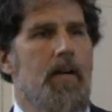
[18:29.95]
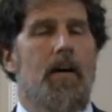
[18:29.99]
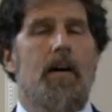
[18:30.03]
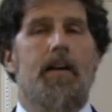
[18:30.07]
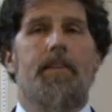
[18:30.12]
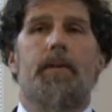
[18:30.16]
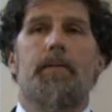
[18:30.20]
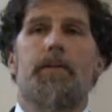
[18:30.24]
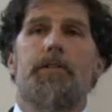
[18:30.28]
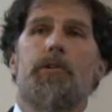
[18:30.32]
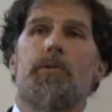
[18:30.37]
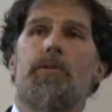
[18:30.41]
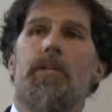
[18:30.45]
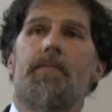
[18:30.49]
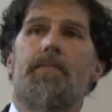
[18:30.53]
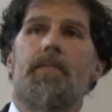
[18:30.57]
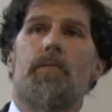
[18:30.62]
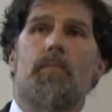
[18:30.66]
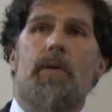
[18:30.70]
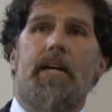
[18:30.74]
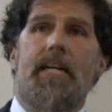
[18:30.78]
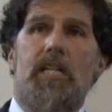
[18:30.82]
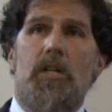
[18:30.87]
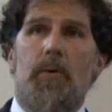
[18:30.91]
There were two different
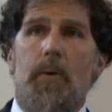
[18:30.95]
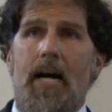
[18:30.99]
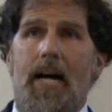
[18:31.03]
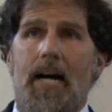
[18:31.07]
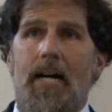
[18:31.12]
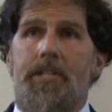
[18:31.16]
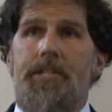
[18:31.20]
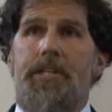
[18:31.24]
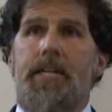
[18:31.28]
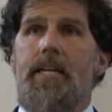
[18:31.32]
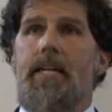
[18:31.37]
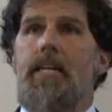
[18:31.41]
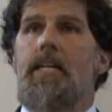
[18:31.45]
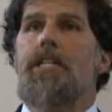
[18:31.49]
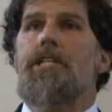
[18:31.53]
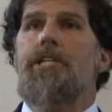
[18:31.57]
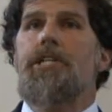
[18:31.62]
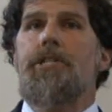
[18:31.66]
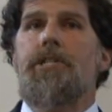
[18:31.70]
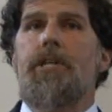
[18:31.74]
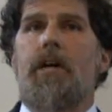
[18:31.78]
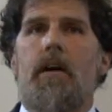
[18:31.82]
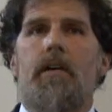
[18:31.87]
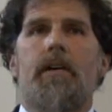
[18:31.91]
radio ads, each
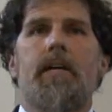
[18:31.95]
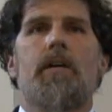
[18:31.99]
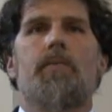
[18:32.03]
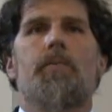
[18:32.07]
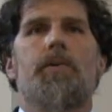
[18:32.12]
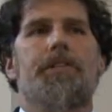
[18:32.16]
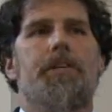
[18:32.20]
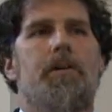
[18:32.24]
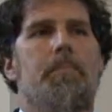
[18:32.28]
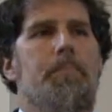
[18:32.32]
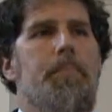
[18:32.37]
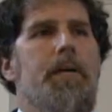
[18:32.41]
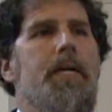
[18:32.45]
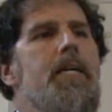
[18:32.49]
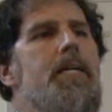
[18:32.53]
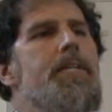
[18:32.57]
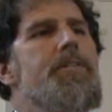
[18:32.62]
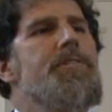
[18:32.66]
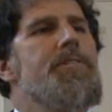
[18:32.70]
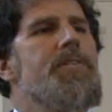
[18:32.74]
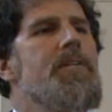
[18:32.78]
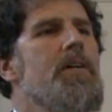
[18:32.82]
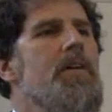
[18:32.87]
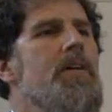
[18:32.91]
starting with a
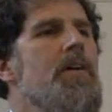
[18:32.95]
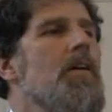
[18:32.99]
piece